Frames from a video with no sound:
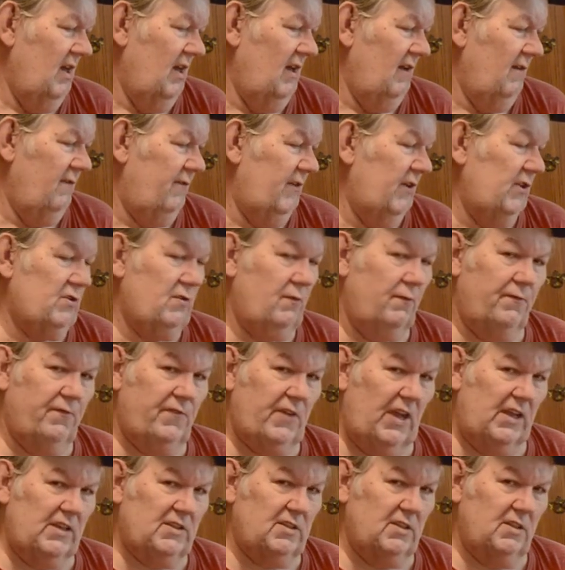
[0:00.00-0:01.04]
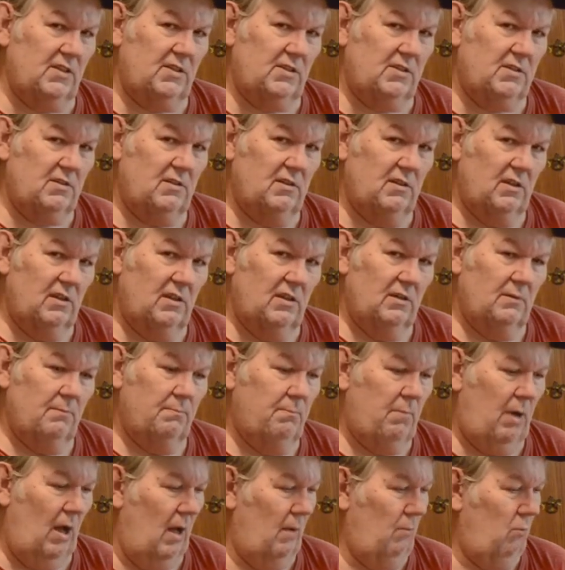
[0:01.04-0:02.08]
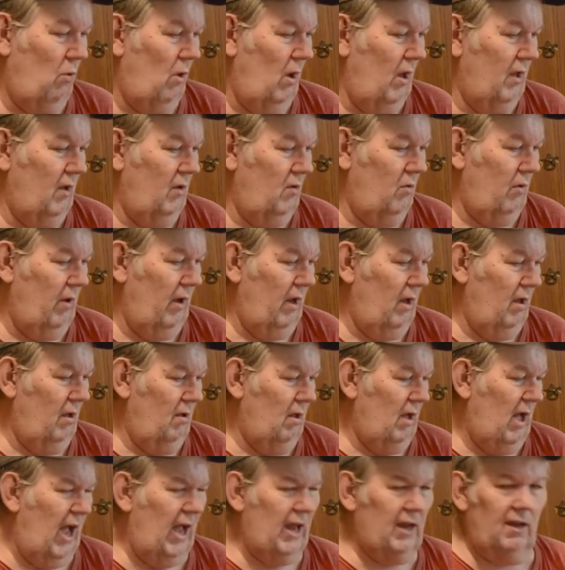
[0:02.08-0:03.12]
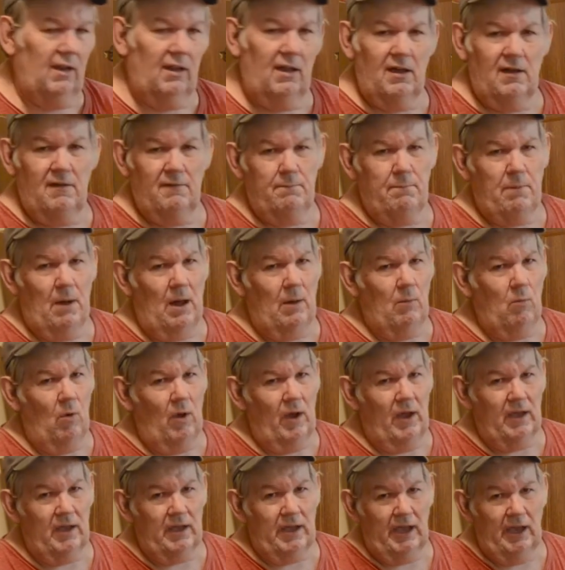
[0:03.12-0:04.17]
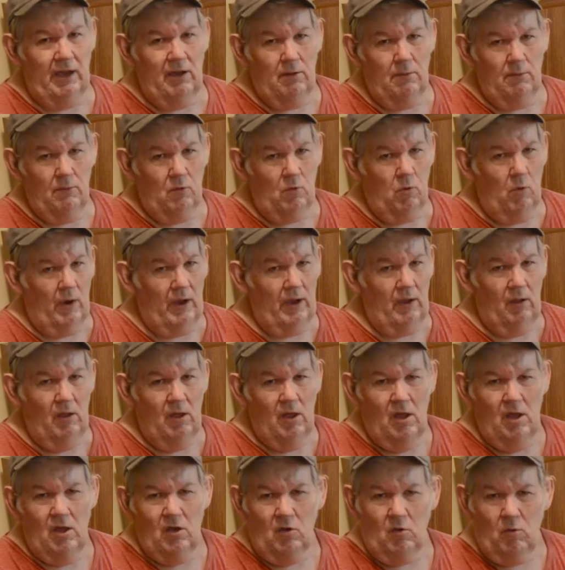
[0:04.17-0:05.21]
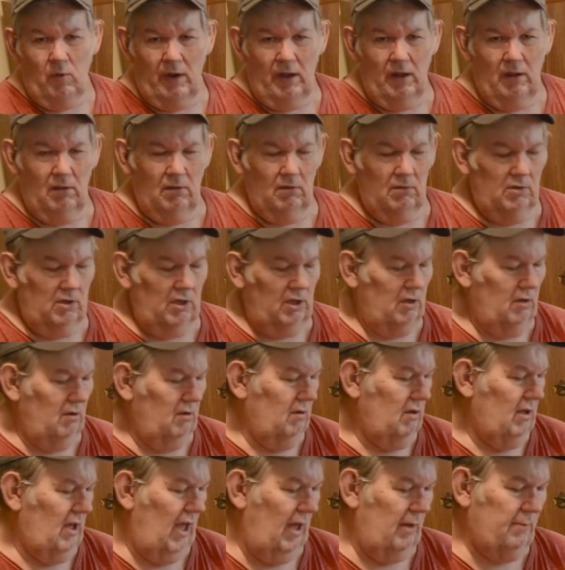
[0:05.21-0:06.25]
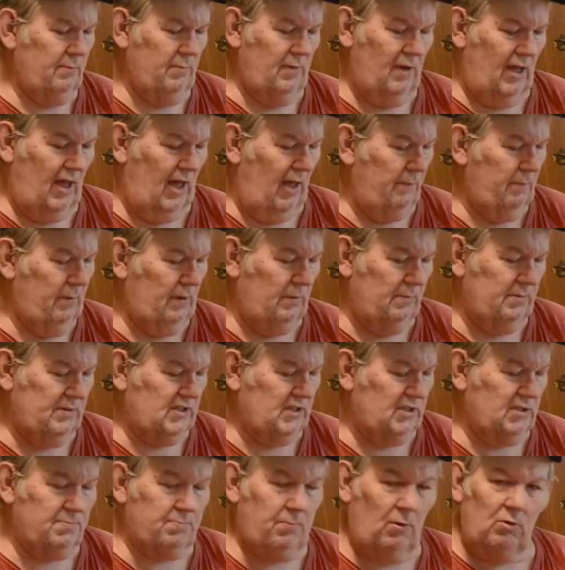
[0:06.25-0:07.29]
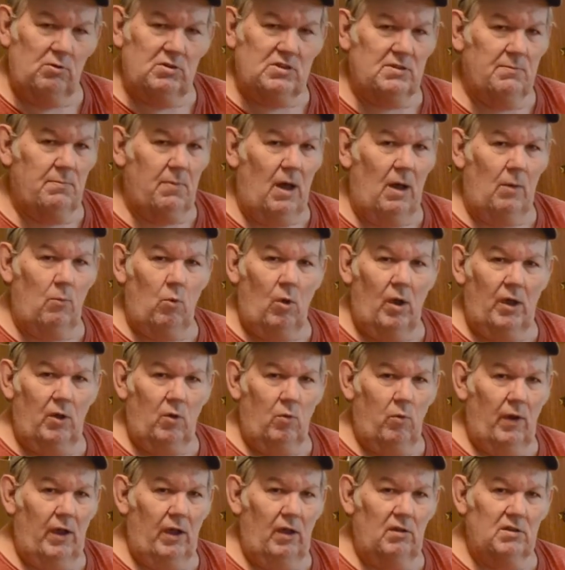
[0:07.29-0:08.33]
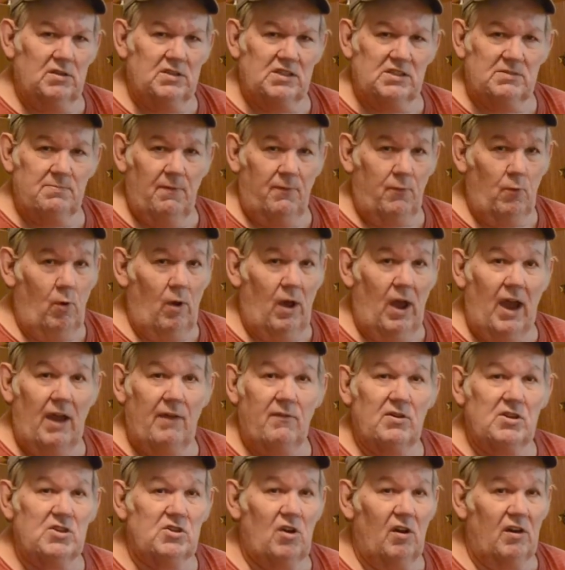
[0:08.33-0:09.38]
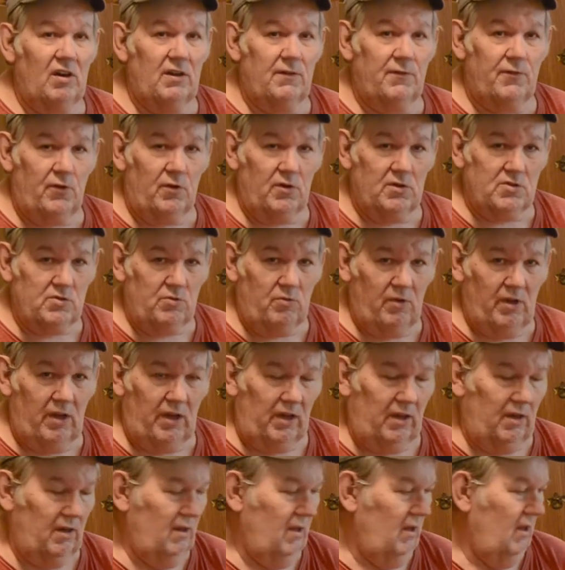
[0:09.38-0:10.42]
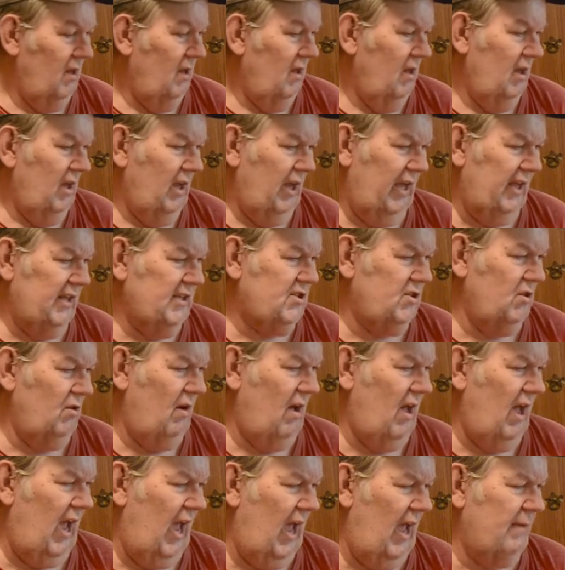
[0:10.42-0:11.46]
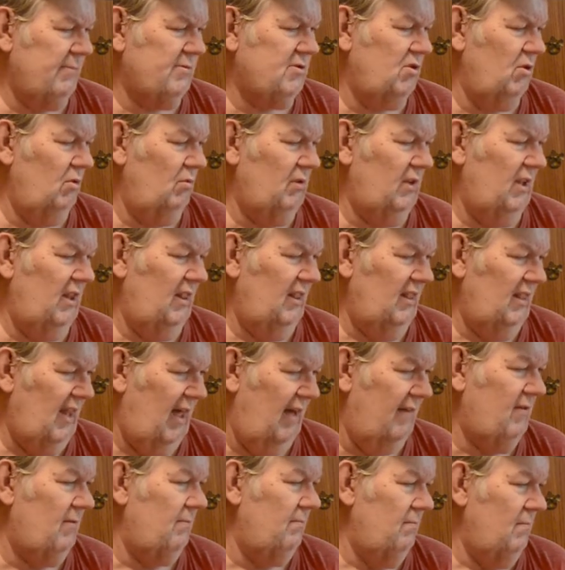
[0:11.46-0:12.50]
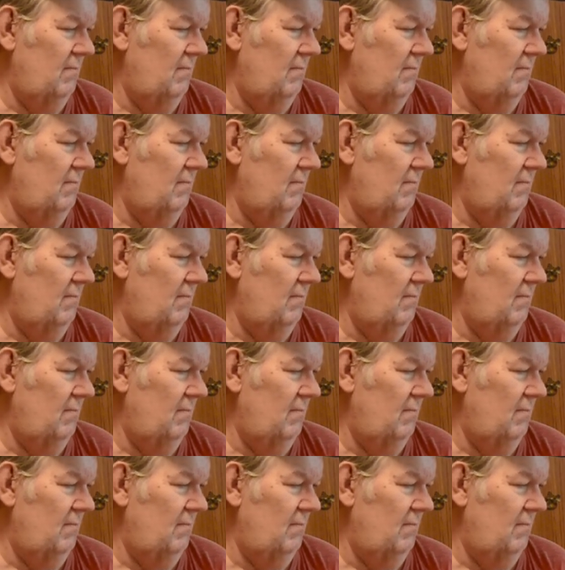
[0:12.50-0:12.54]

feature pheasants, bobwhite quail. I love bobwhite quail. I've been exposed to bobwhite quail since before I ever started the first grade, and so I absolutely love them.